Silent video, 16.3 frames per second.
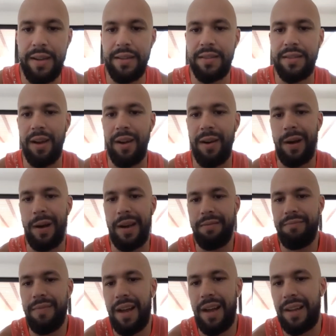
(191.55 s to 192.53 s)
So
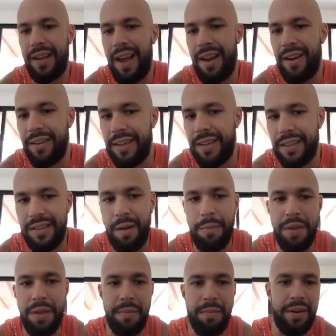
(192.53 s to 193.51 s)
I kind of did
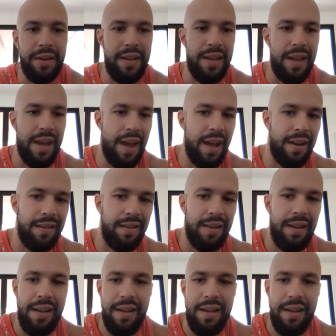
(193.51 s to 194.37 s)
something, but in the end,